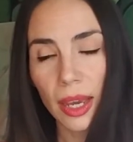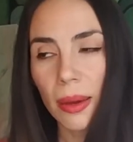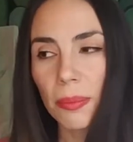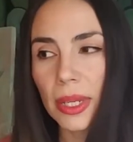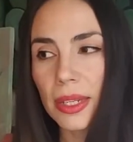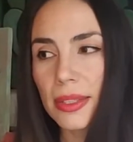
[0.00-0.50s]

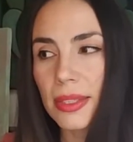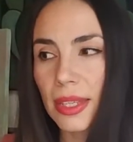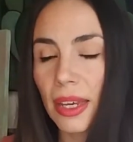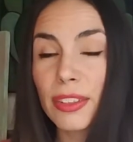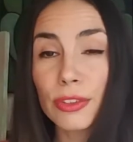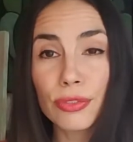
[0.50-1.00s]
But
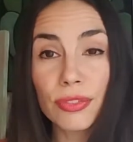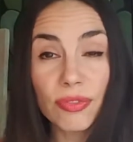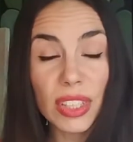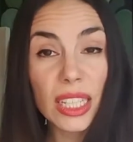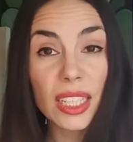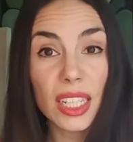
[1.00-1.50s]
instead of
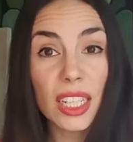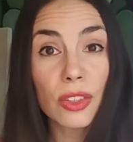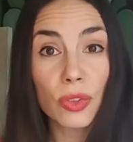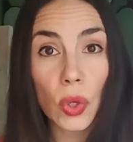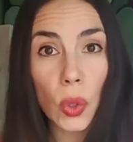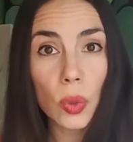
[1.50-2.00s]
feeding
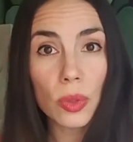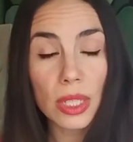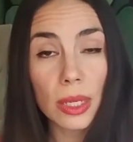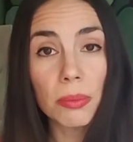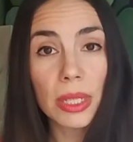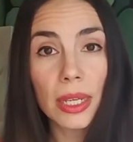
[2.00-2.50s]
those
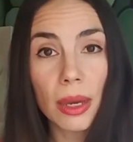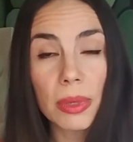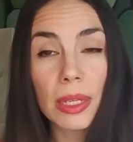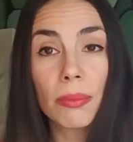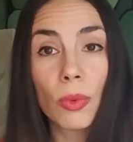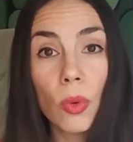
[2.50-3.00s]
and becoming
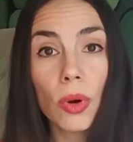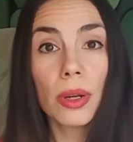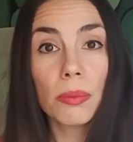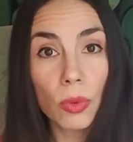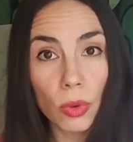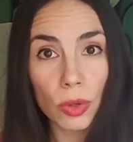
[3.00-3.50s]
more and
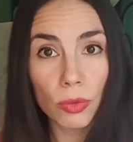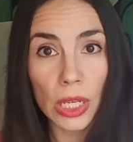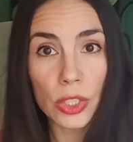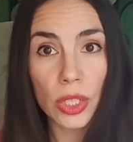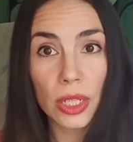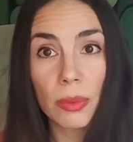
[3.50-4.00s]
more
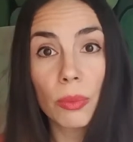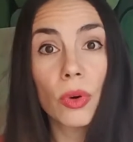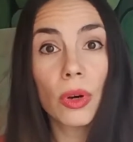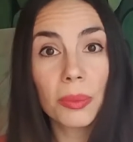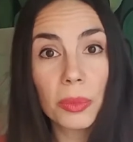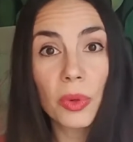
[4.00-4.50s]
rigid and
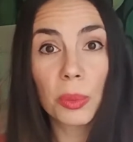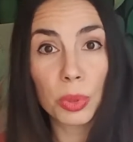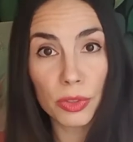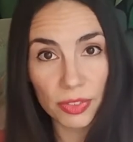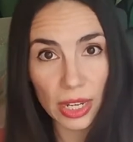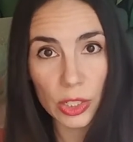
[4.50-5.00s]
more
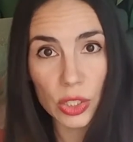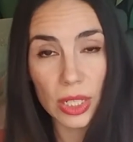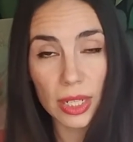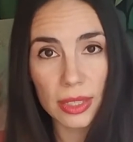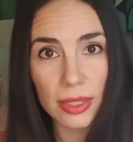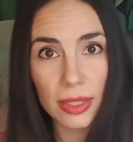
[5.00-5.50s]

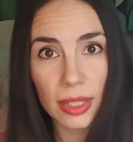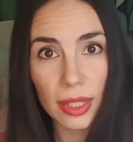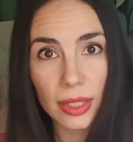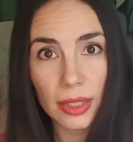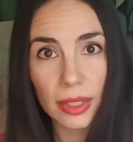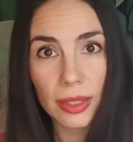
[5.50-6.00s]

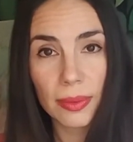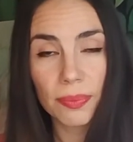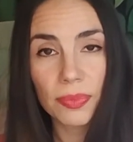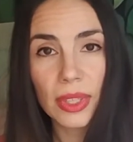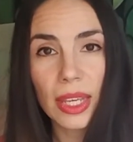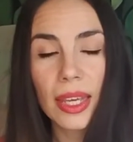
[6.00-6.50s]
perfectionistic,
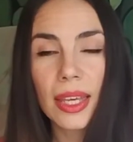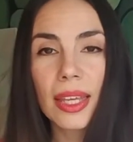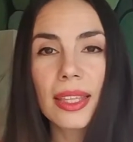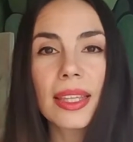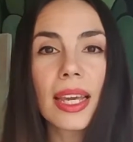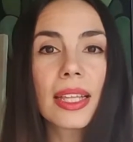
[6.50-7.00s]

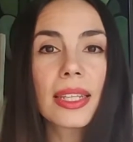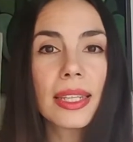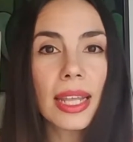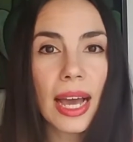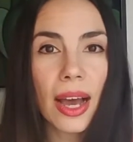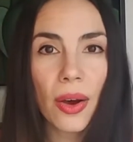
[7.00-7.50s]
they
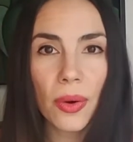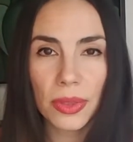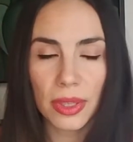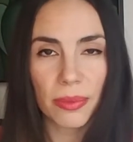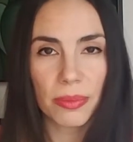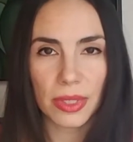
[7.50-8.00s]
allow
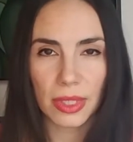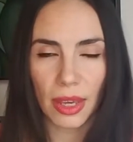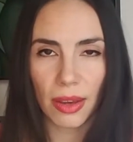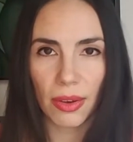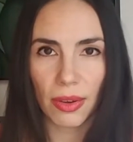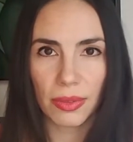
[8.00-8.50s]

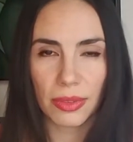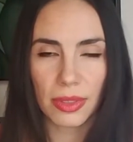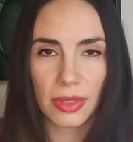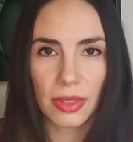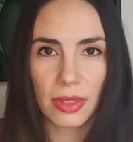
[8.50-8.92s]
themselves